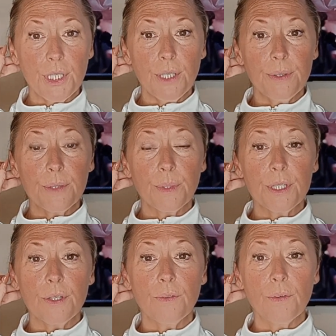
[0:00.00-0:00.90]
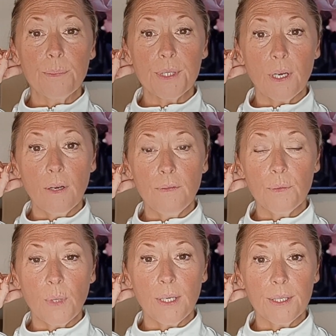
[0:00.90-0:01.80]
is once you've observed
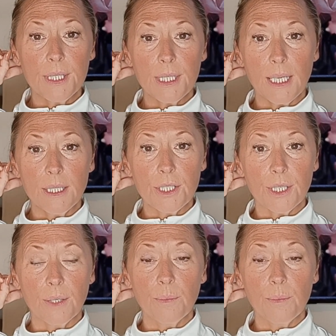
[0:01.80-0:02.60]
where there's tension,